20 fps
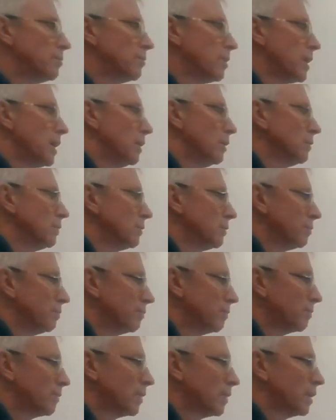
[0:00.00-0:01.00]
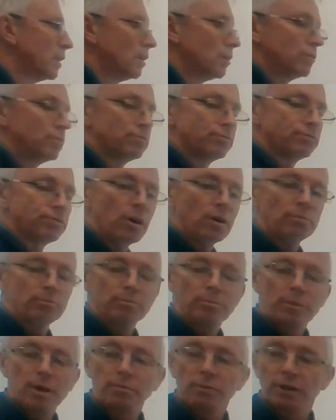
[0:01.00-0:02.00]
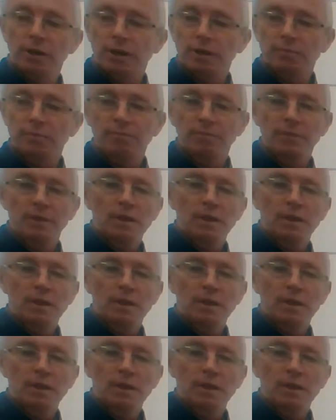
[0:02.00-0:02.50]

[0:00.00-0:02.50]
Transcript: them out from memory.